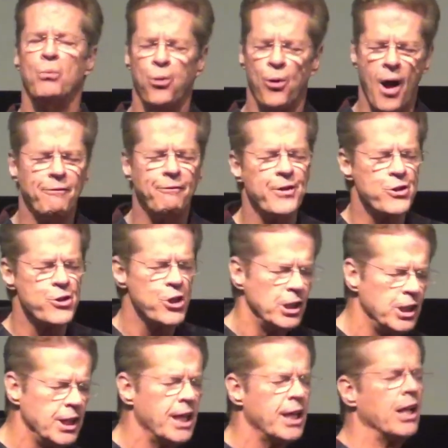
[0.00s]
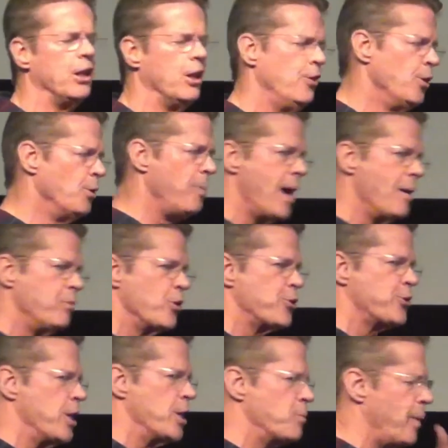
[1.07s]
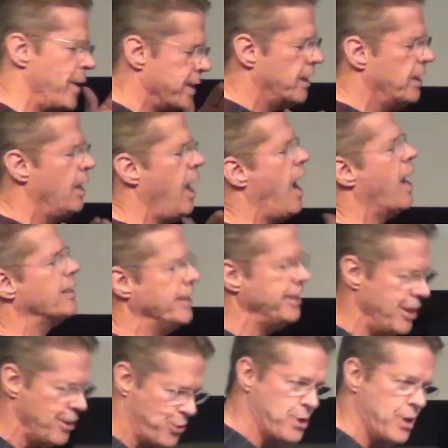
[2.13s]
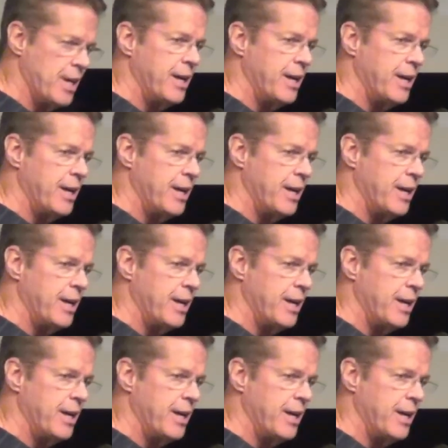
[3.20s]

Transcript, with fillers: profits a little, the Bible says, but godliness